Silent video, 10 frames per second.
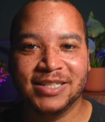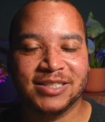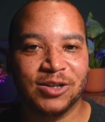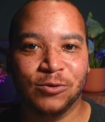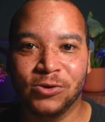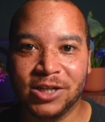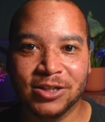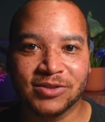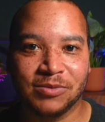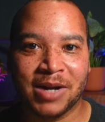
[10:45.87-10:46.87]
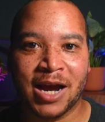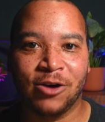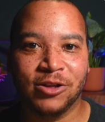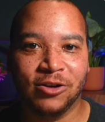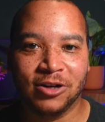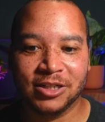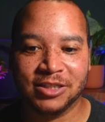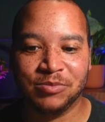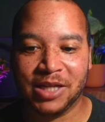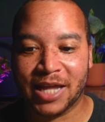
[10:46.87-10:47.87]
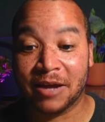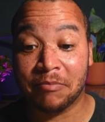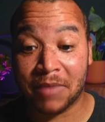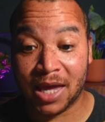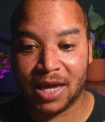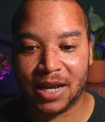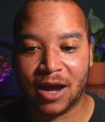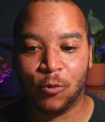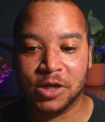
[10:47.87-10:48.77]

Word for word: several years from now, they're gonna just be like, man, I wish